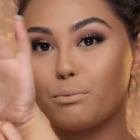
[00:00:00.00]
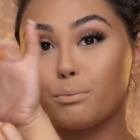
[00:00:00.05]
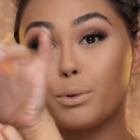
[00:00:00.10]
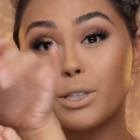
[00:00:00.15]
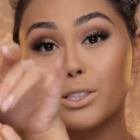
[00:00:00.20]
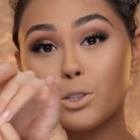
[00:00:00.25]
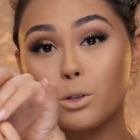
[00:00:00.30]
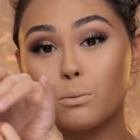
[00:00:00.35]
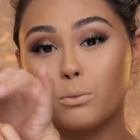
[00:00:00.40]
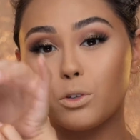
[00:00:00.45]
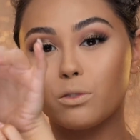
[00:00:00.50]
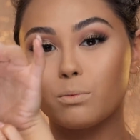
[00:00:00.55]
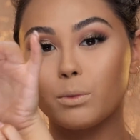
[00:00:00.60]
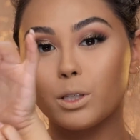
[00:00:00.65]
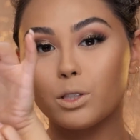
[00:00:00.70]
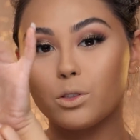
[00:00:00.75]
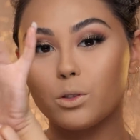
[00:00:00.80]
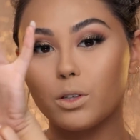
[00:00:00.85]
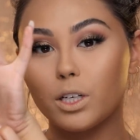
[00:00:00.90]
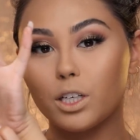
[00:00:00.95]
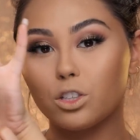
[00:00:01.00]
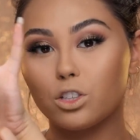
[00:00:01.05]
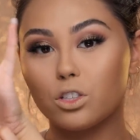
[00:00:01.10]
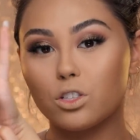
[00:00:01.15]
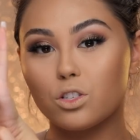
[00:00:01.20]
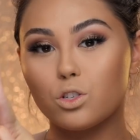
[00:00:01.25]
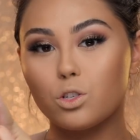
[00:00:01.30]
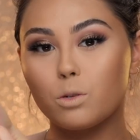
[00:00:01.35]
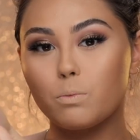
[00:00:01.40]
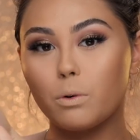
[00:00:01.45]
bristle movement to it,
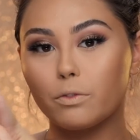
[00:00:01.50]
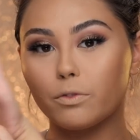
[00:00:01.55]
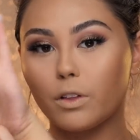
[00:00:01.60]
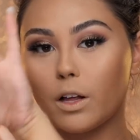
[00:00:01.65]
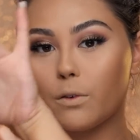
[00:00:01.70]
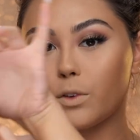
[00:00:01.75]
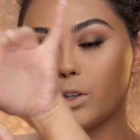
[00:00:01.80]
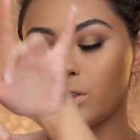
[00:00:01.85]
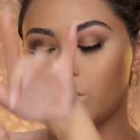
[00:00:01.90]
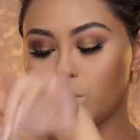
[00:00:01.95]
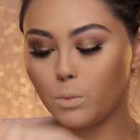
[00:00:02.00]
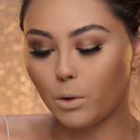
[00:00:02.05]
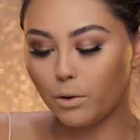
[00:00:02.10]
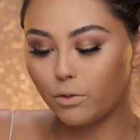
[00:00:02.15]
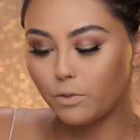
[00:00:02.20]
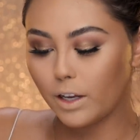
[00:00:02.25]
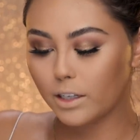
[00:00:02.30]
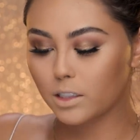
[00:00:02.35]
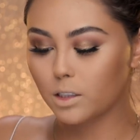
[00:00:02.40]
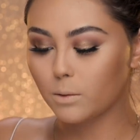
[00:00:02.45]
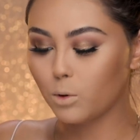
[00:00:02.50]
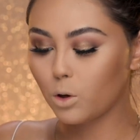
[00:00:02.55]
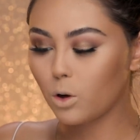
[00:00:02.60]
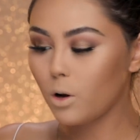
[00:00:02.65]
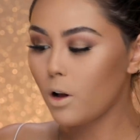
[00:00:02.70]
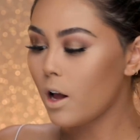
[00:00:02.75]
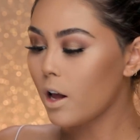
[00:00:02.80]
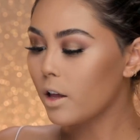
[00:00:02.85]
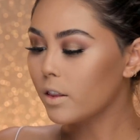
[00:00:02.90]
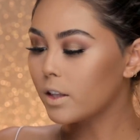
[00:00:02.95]
just super fluffy, super flexible.